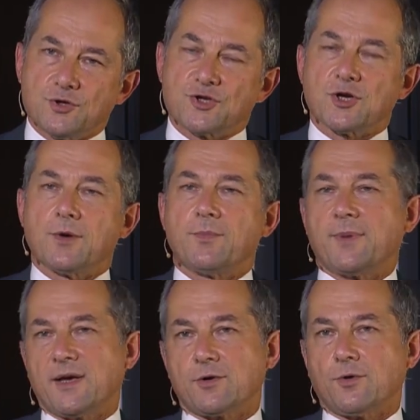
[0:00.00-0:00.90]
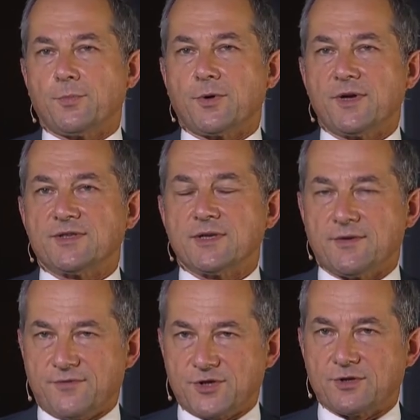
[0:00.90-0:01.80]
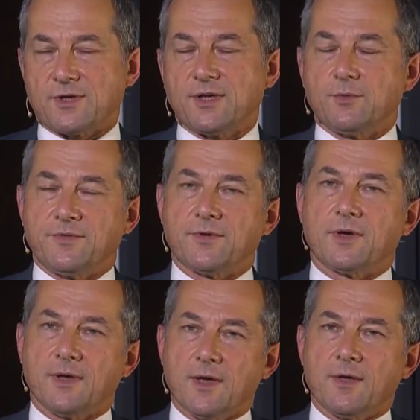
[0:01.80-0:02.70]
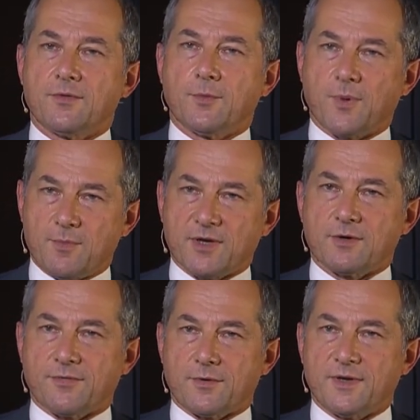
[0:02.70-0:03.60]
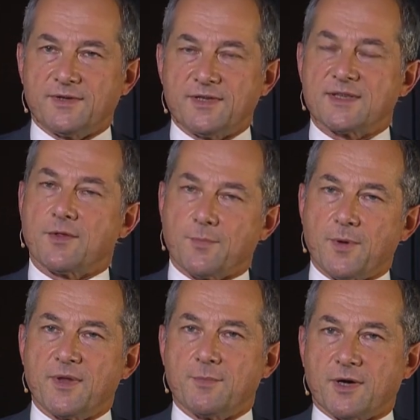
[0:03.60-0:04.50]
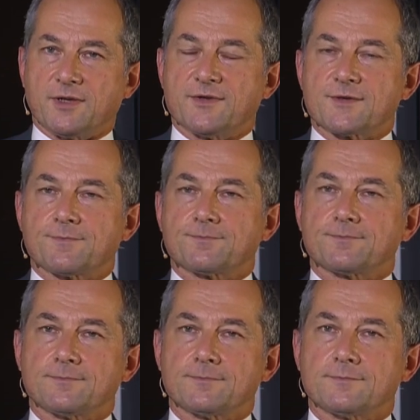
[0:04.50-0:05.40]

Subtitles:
good job by cooperating efficiently with the public authorities and the public bodies.